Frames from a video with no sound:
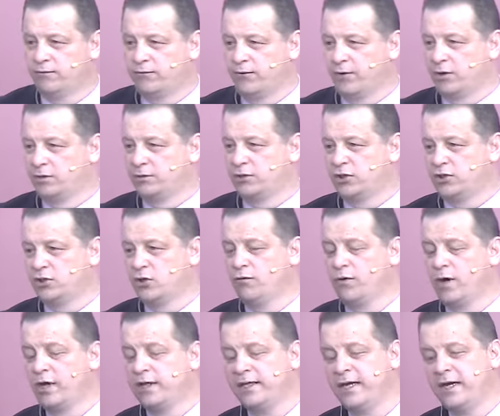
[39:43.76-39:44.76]
for just
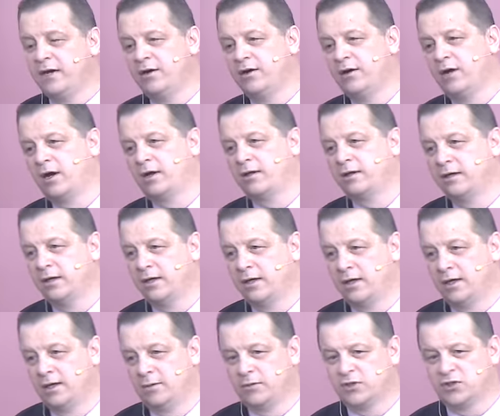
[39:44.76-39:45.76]
over a year now.
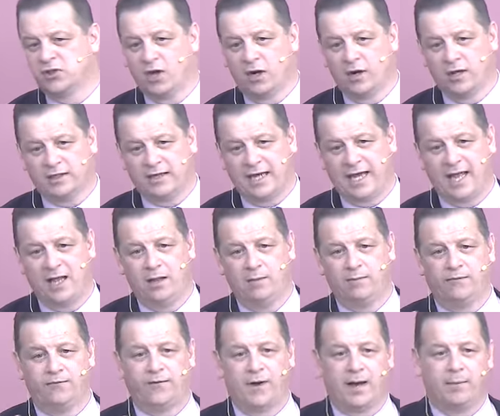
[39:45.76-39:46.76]
We started to
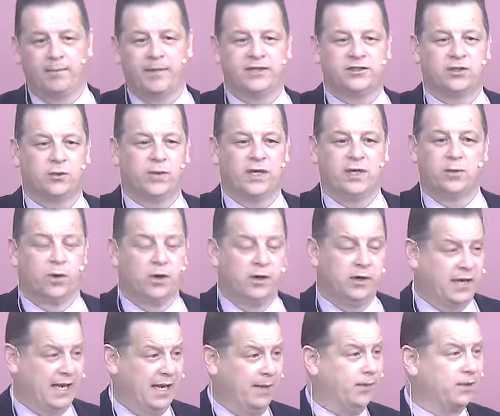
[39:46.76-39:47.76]
help families that we
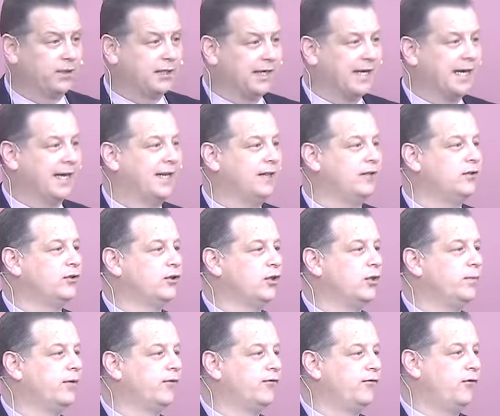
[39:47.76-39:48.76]
weren't able to get
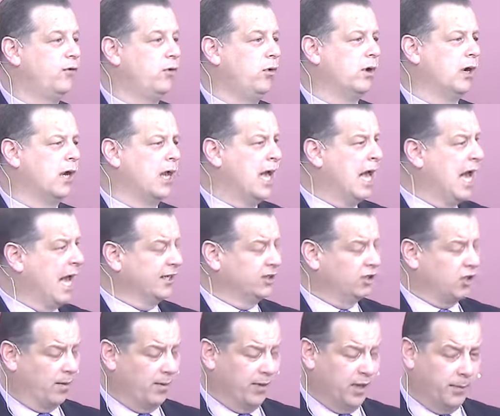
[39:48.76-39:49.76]
into before. And
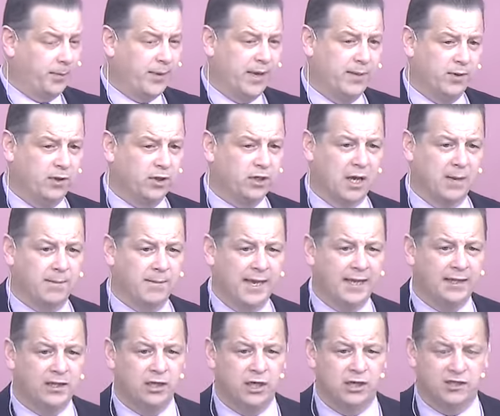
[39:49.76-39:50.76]
some of the people come
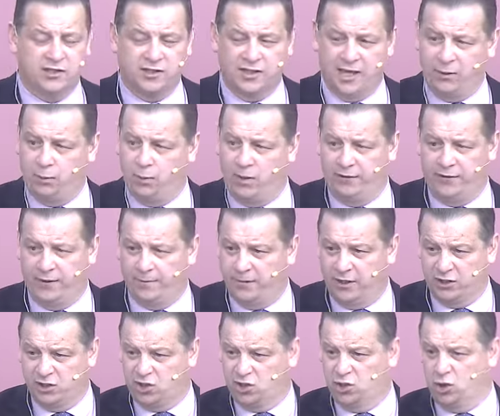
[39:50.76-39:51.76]
in, you sit with them,
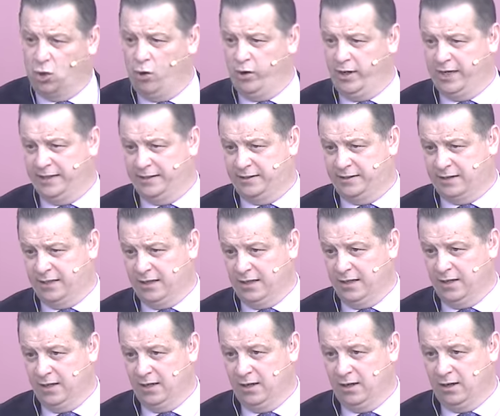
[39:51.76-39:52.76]
the stories
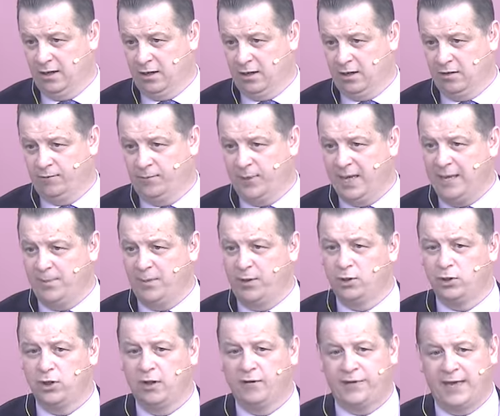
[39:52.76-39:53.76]
of
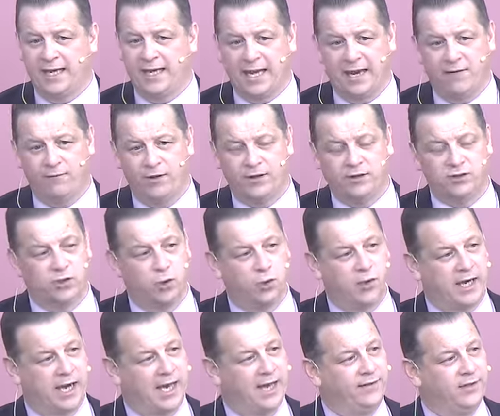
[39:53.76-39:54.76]
people you think everything's
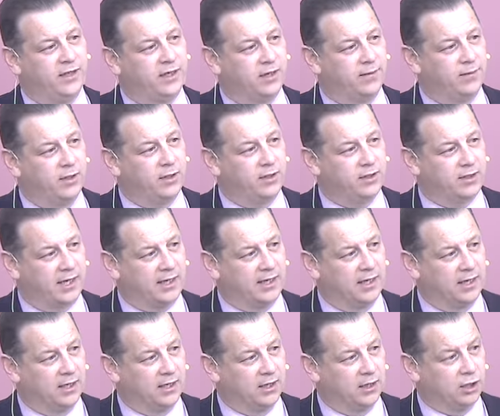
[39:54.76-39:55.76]
okay in the community
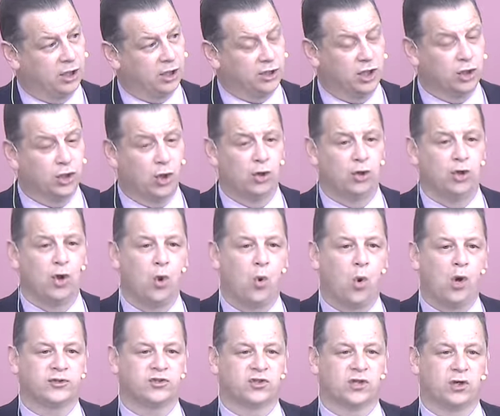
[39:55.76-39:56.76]
because you don't know
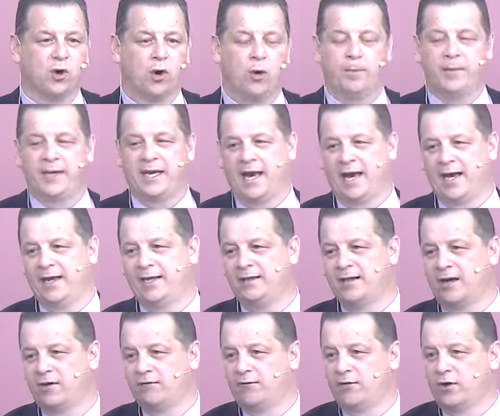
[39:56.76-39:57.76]
what's going on behind
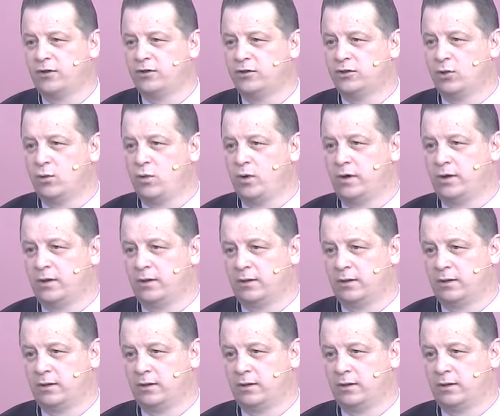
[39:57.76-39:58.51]
that front door.